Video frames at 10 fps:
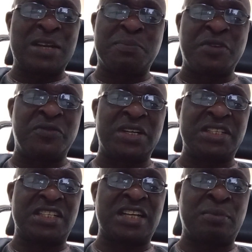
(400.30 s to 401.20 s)
any
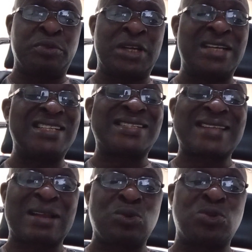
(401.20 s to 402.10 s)
privileges in Abuja. The
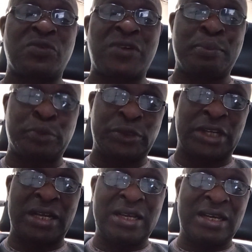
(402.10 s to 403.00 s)
status of
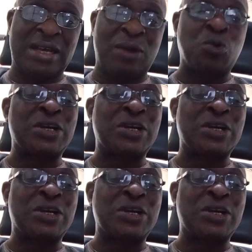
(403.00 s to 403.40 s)
Abuja and